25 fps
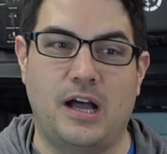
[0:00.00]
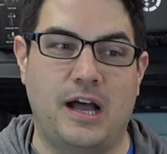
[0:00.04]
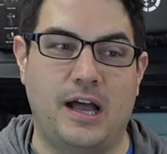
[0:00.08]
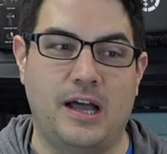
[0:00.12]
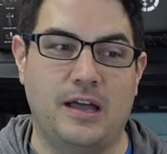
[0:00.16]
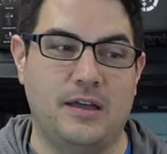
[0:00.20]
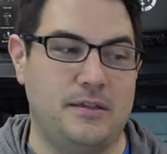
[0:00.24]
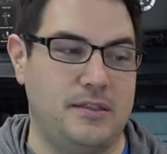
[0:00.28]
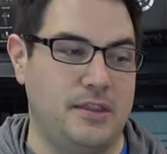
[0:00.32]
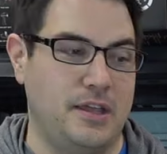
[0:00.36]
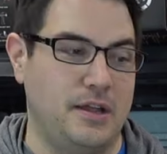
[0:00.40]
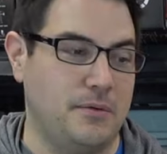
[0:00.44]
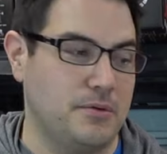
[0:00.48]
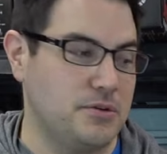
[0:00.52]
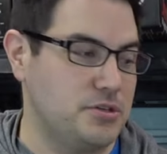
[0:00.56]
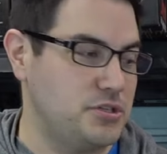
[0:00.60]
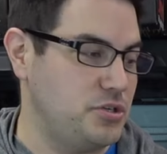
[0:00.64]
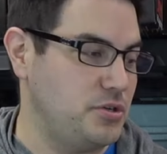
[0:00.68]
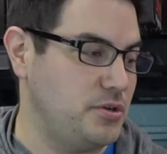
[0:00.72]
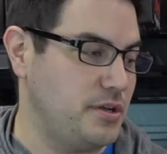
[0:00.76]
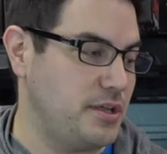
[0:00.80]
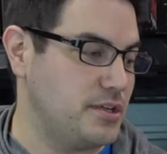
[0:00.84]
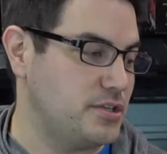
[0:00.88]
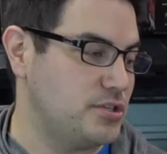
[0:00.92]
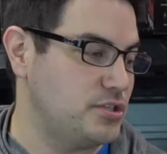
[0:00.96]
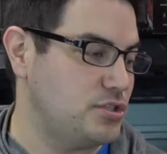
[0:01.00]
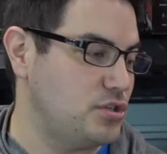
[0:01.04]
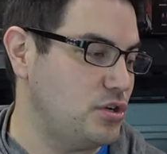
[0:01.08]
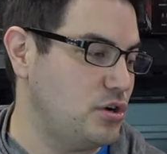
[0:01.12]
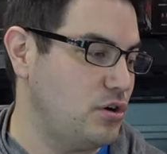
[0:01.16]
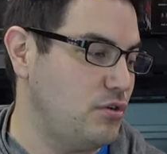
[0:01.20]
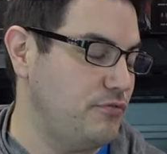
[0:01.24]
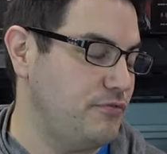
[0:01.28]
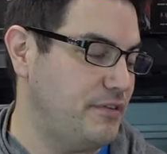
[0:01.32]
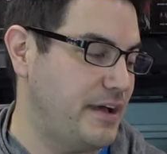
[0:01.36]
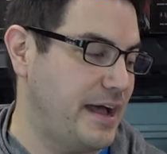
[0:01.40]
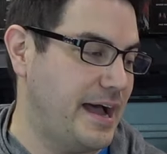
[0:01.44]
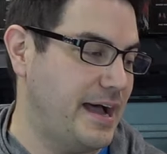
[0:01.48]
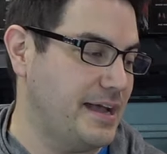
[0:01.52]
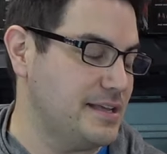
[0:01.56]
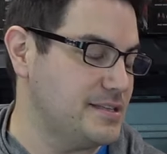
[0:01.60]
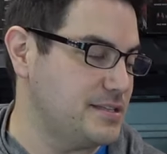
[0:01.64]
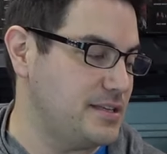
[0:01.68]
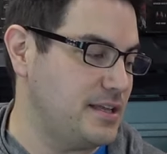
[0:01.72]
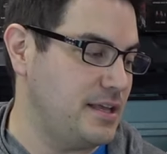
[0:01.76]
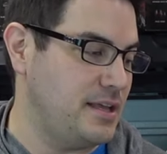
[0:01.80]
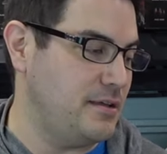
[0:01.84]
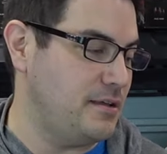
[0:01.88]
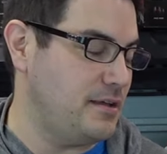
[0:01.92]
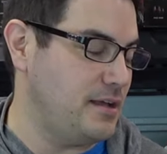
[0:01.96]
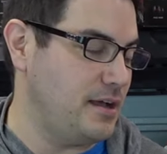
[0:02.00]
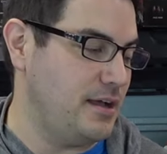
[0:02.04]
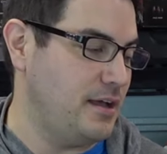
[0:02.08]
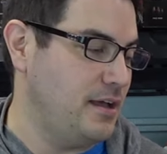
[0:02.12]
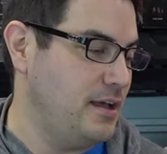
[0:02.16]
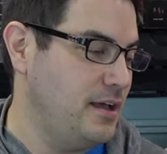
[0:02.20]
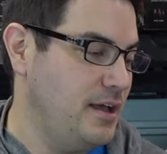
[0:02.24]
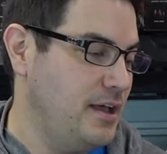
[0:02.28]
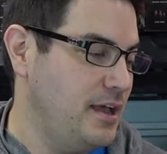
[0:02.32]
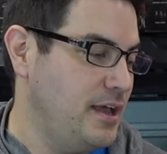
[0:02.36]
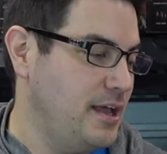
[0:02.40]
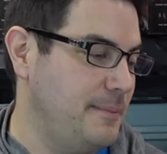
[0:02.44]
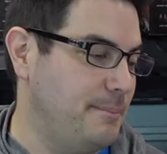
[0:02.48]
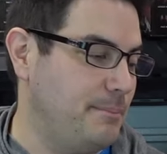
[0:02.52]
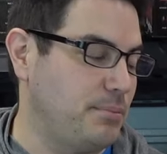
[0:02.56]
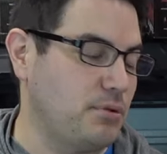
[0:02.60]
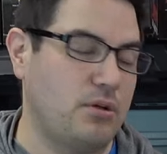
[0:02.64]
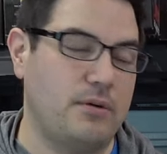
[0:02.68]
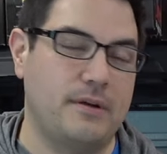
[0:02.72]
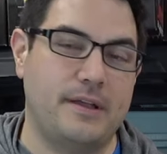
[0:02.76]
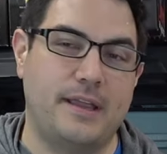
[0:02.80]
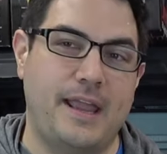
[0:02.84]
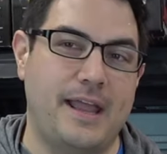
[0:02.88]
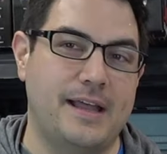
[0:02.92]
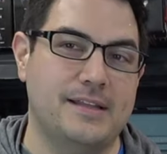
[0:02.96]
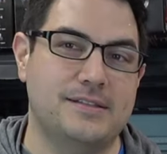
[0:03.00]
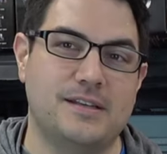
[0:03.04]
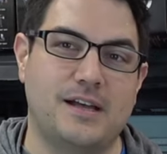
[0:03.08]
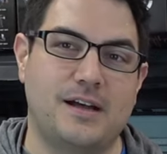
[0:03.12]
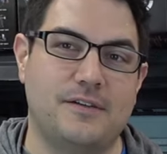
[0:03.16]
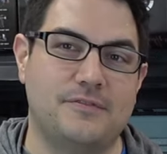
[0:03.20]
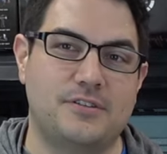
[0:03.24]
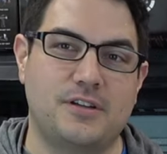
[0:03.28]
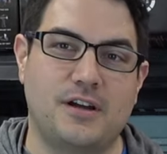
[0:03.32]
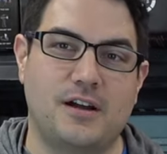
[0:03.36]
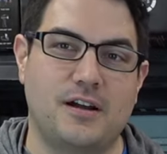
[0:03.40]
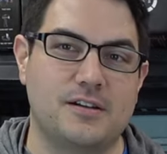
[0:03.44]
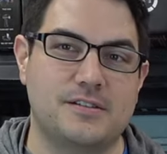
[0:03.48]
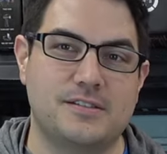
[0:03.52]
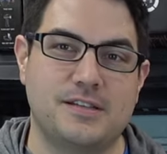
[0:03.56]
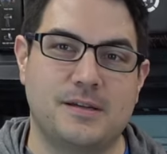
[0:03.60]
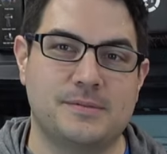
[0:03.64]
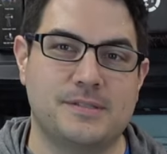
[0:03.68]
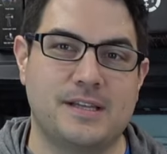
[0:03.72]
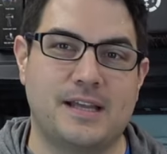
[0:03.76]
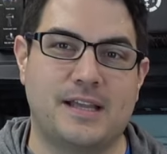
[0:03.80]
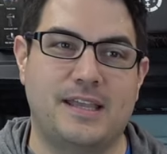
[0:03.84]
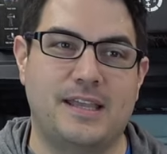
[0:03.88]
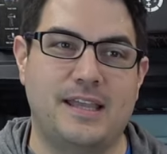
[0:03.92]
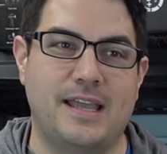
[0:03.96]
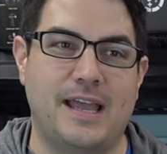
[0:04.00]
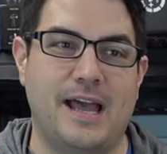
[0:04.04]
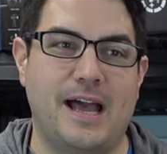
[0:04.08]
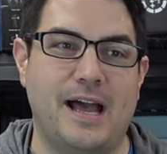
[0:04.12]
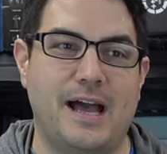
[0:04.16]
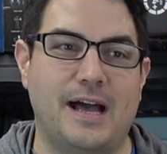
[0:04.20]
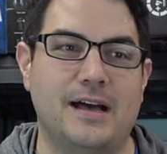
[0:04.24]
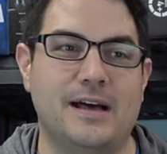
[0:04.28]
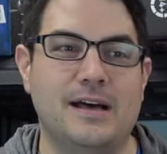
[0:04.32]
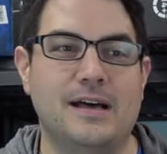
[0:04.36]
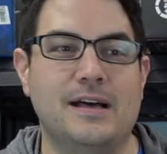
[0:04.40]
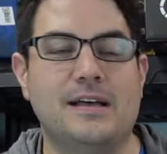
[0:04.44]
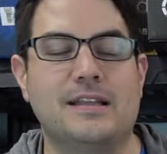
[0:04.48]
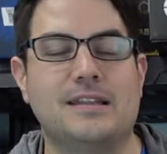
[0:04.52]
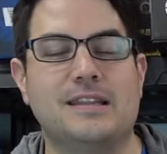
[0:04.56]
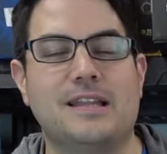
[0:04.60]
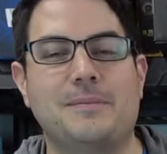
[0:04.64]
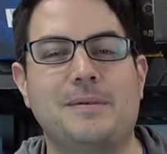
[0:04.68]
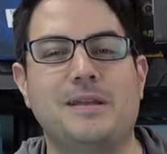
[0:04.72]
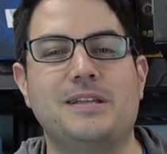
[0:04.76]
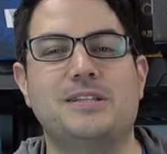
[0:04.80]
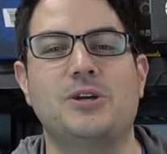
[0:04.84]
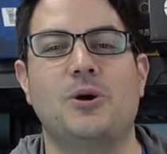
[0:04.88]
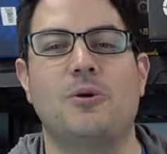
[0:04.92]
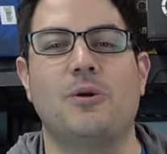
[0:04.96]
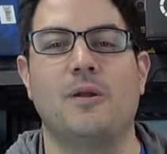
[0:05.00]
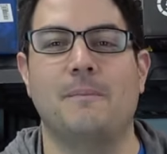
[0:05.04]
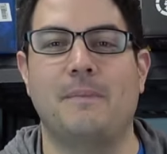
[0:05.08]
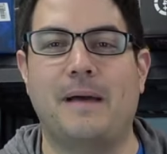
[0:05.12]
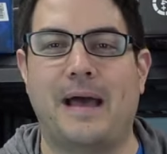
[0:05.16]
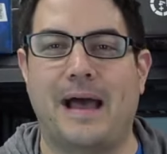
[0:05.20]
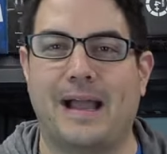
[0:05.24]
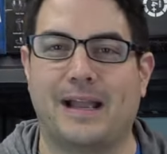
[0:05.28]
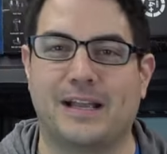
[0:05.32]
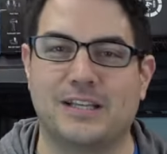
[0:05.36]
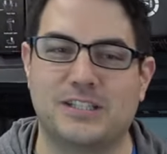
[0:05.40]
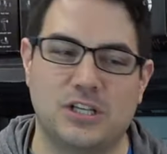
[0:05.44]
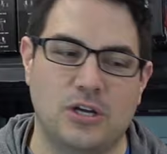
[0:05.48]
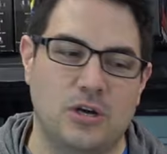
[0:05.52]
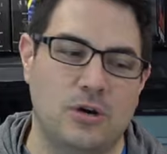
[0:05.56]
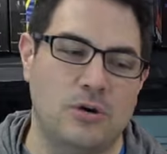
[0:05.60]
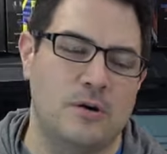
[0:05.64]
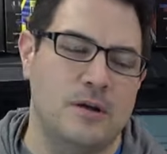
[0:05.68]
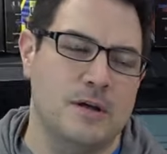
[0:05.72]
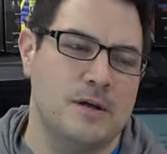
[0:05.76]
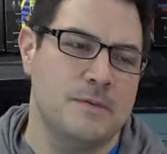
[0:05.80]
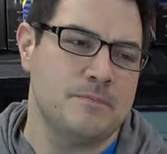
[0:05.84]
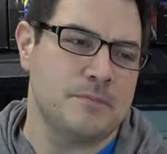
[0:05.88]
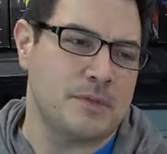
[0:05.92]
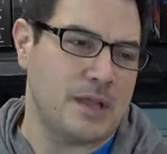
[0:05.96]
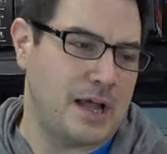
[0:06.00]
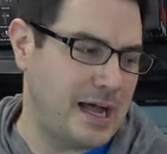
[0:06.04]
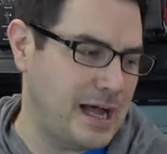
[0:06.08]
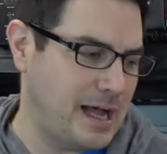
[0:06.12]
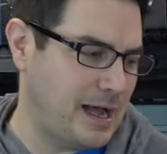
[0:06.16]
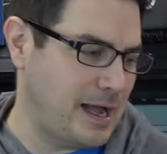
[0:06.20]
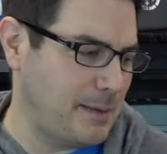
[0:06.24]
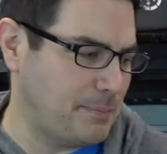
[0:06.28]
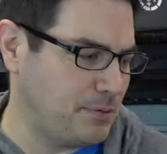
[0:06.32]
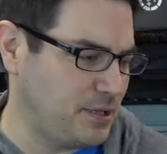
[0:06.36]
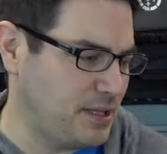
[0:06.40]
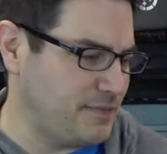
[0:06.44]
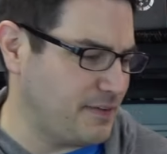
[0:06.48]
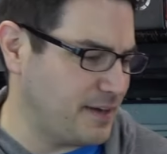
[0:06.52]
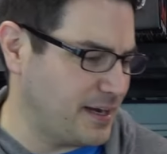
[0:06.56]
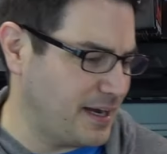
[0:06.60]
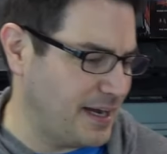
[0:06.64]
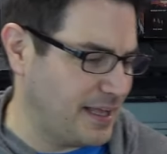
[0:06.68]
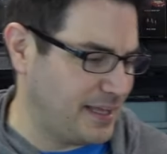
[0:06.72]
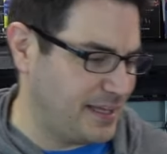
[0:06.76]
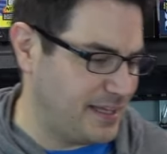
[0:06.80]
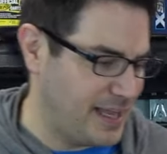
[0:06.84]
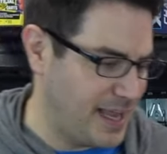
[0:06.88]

I, they were shooting so fast it, eh, and blowing heads off darts. I was like, yeah, let me tone it back. So uh, I believe I got a